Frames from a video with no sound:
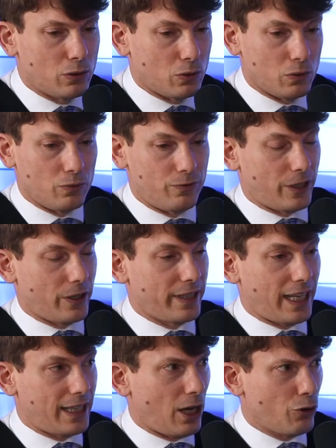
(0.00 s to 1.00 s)
to figure
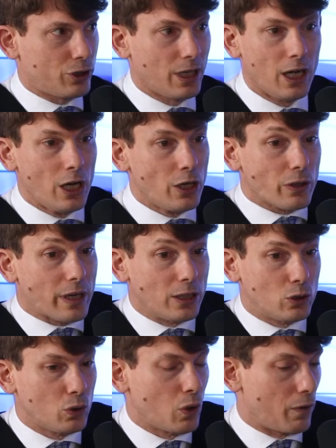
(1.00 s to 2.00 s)
that out. You
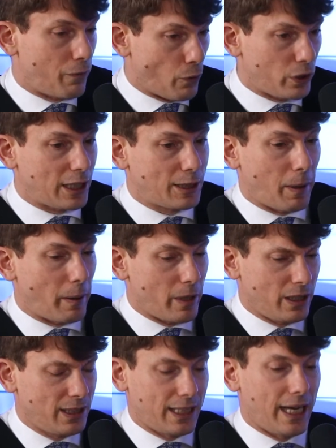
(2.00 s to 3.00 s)
can do a thought
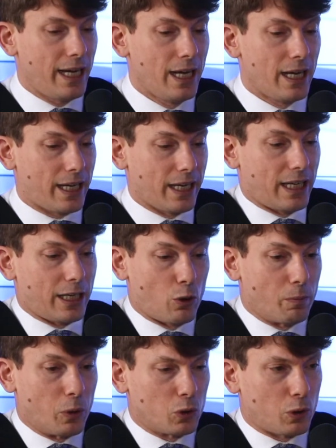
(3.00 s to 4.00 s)
experiment. Say, can I
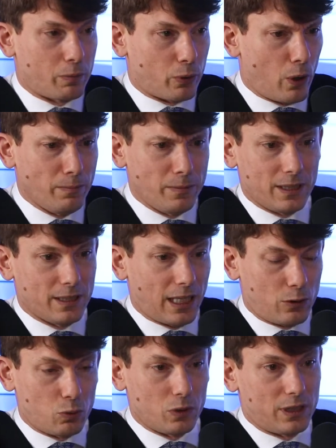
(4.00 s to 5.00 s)
compose a prompt
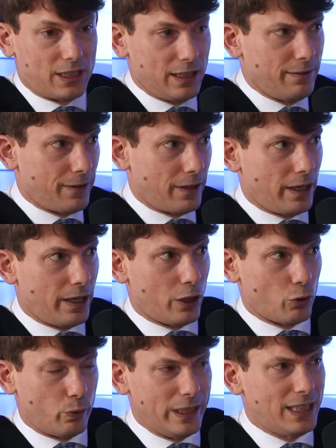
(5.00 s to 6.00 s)
that would give
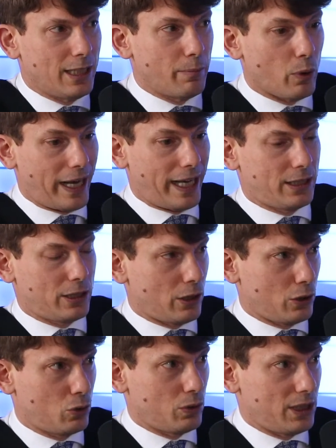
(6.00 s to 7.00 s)
a reasonable
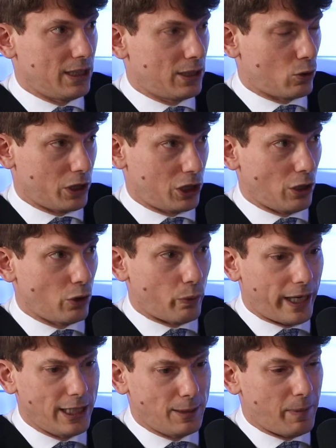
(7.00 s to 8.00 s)
answer to this question
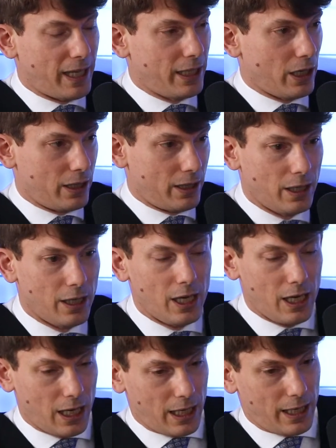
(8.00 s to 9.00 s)
raised by
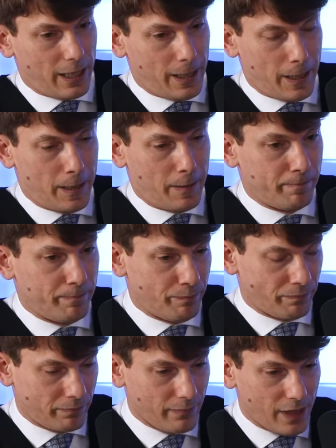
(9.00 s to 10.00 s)

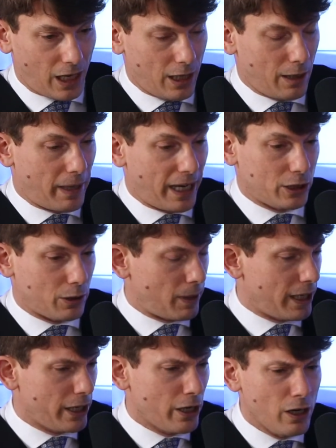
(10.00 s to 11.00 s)
a
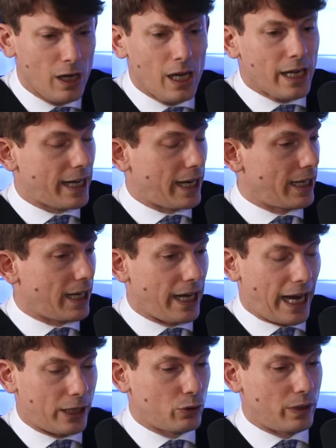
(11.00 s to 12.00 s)
supplier? Can I
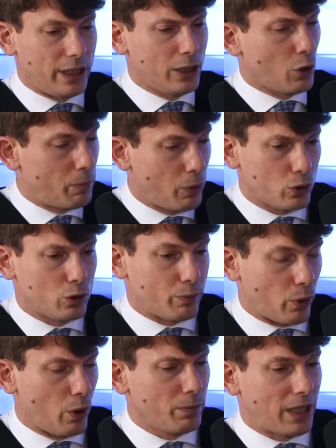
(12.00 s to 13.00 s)
actually compose a
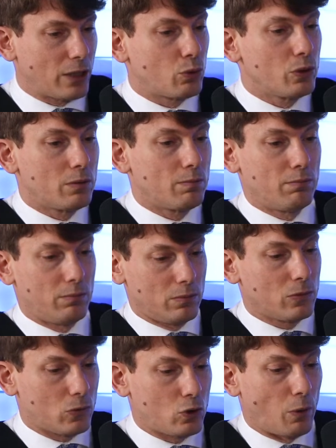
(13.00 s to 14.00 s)
prompt that would
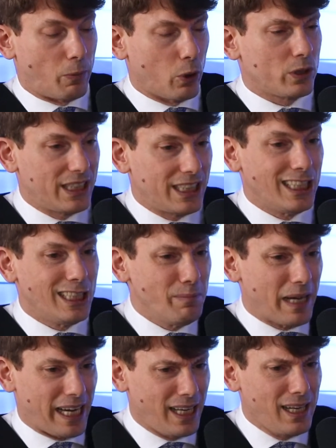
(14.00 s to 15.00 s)
compose the
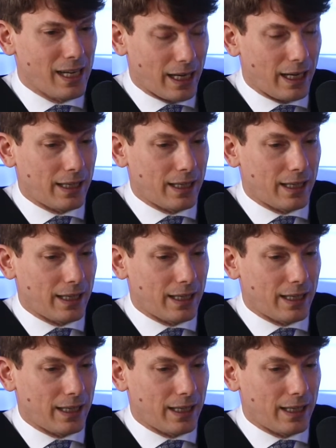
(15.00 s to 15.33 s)
email